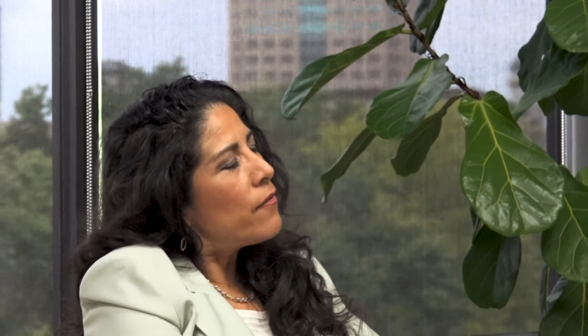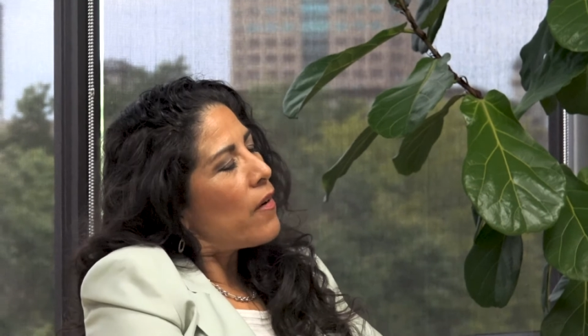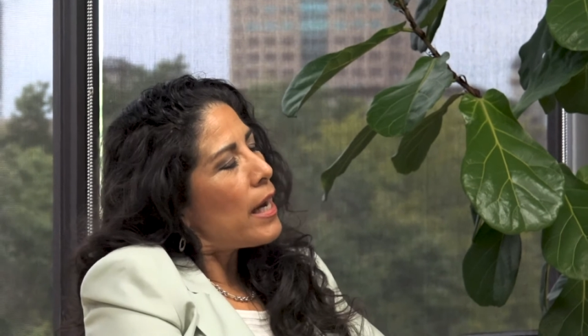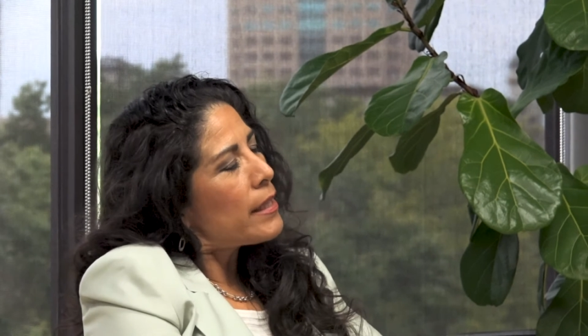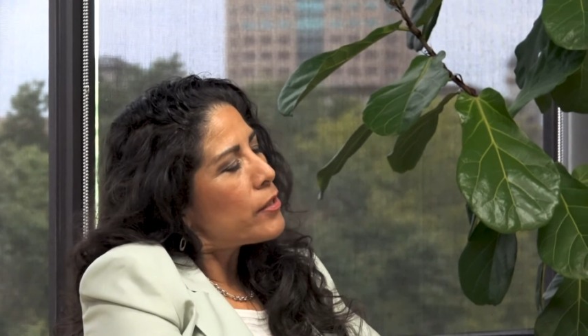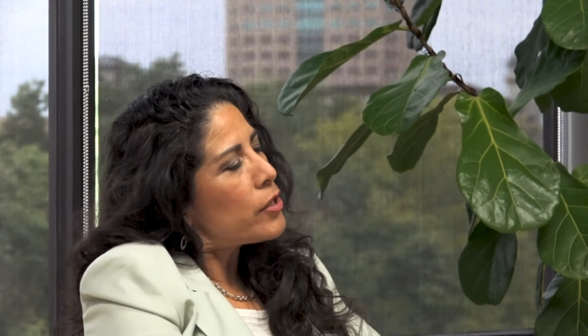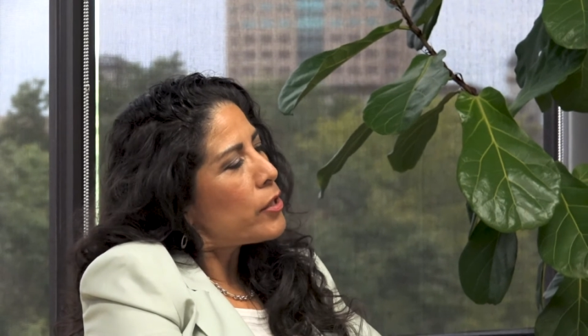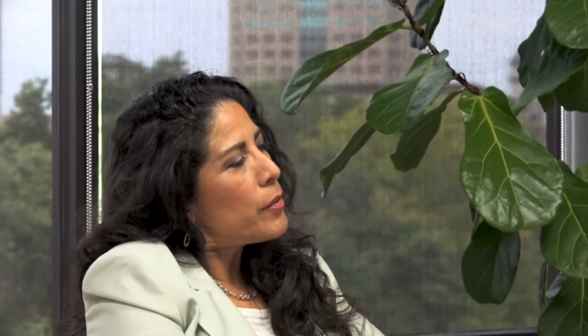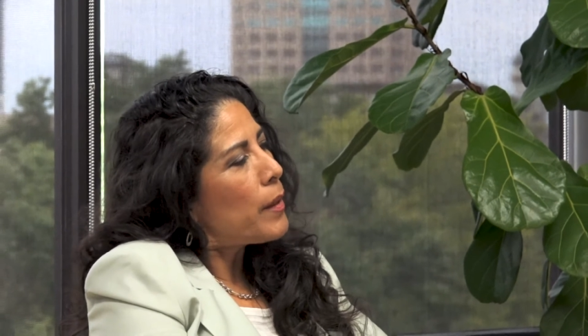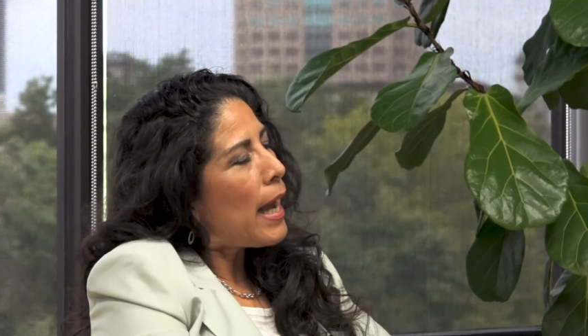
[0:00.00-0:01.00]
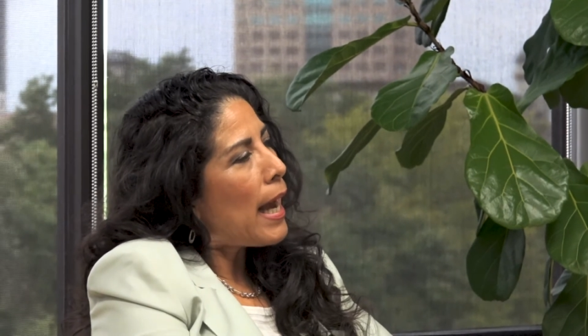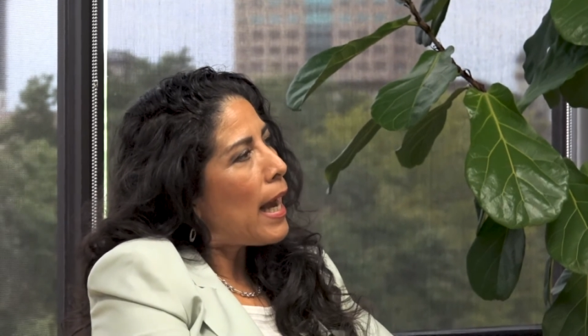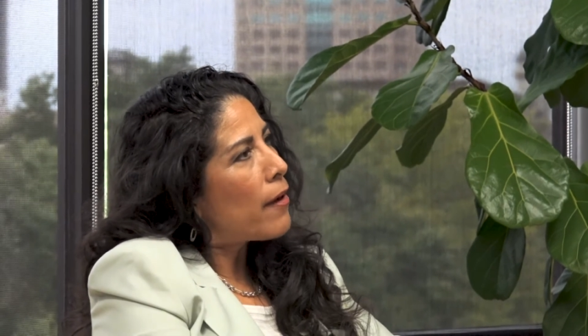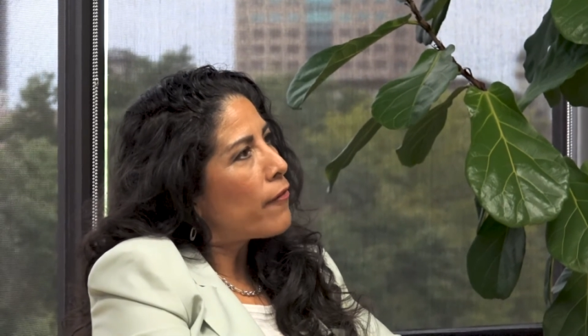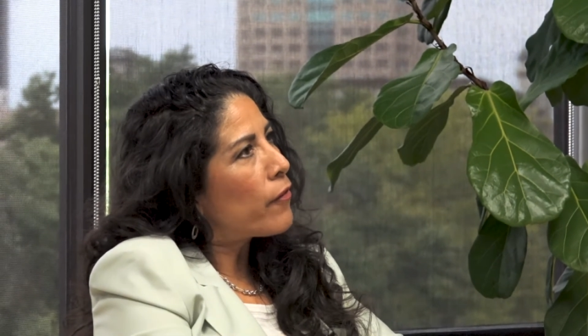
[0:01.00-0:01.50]
advice do you
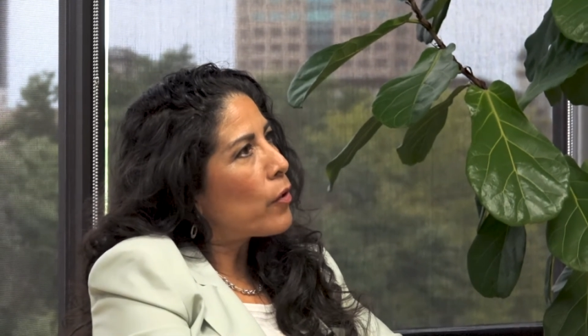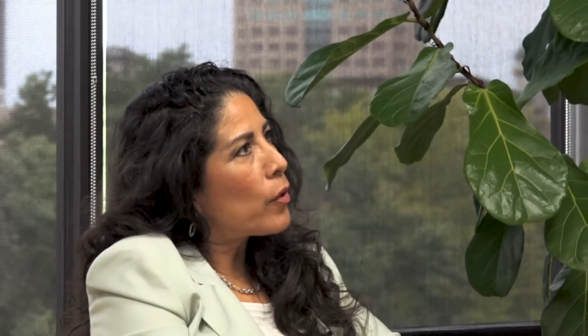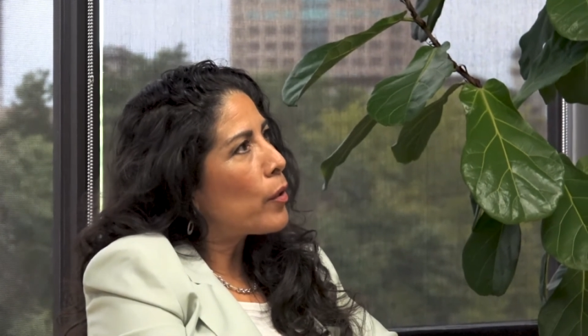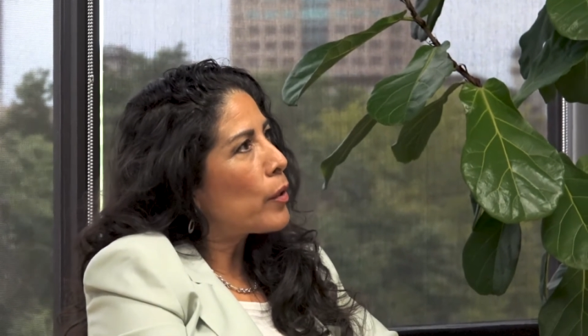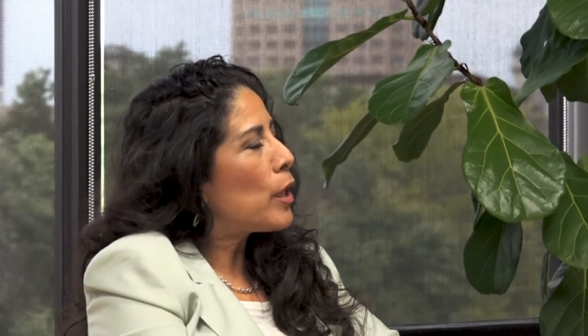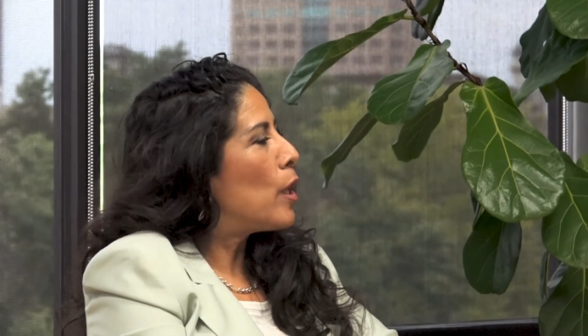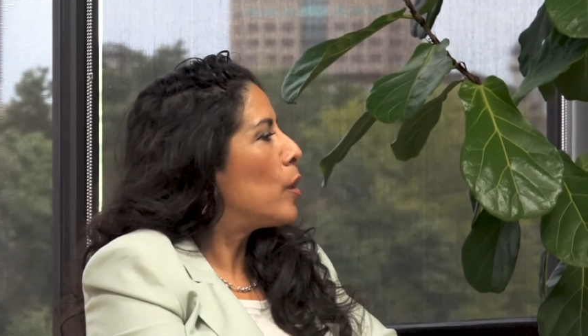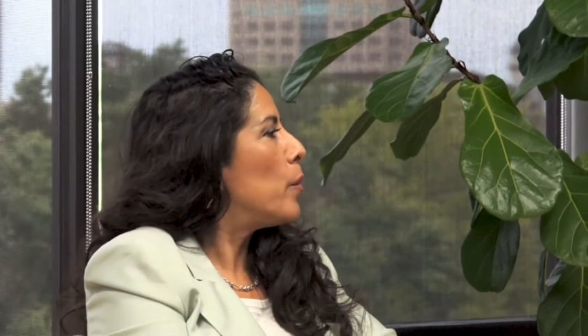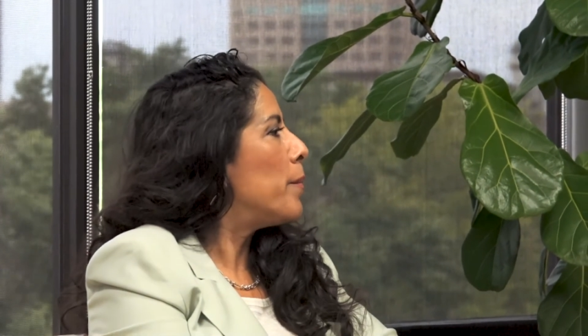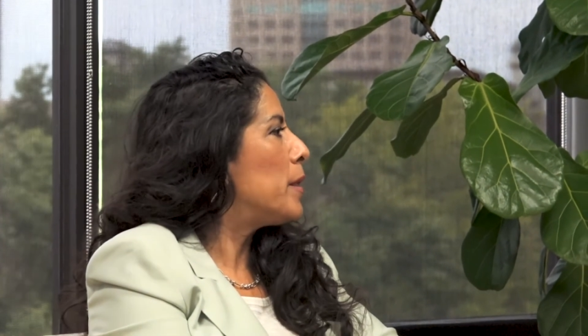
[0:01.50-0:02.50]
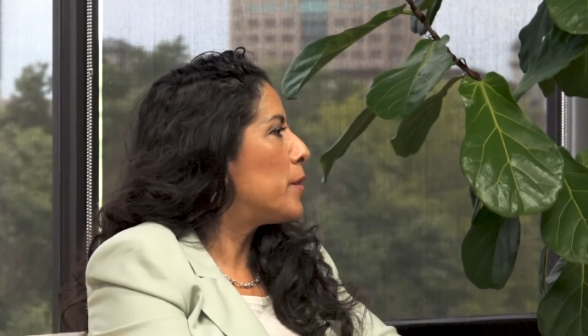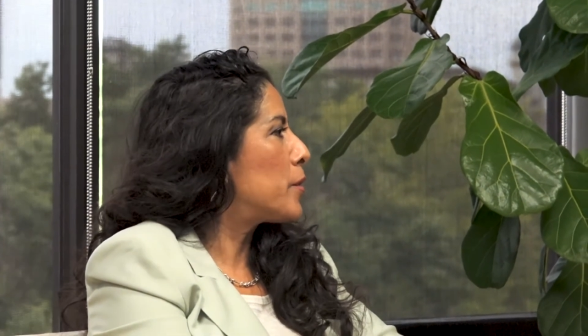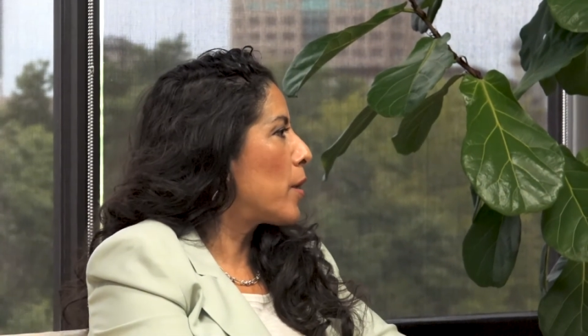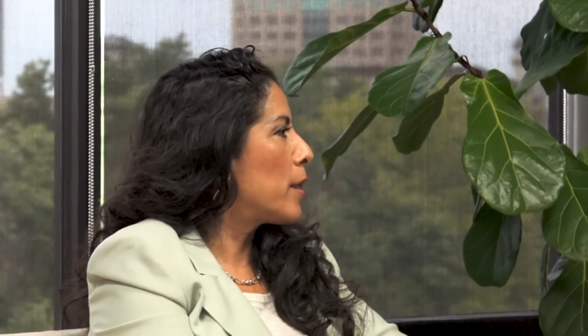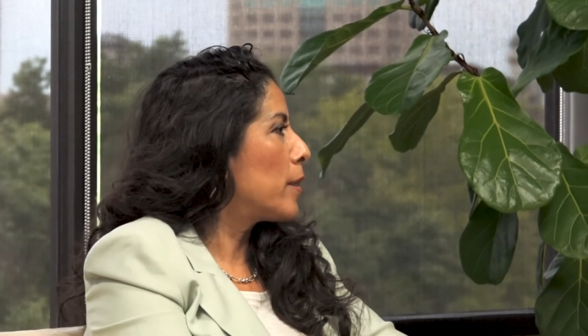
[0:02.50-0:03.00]
have for young women
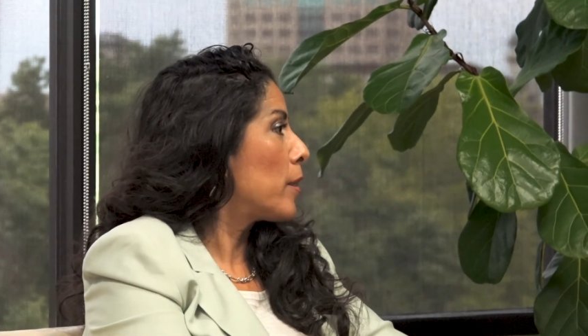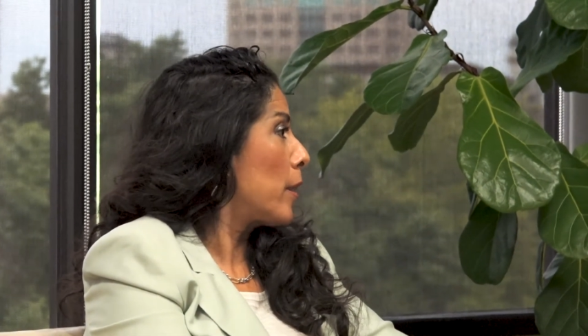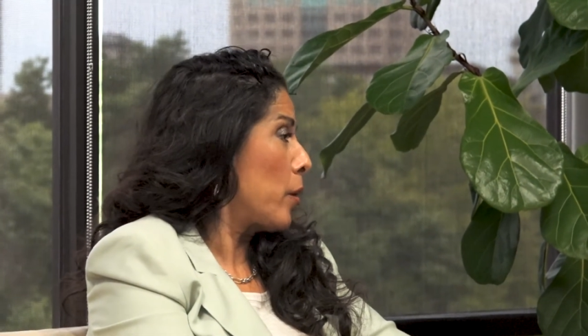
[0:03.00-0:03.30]
starting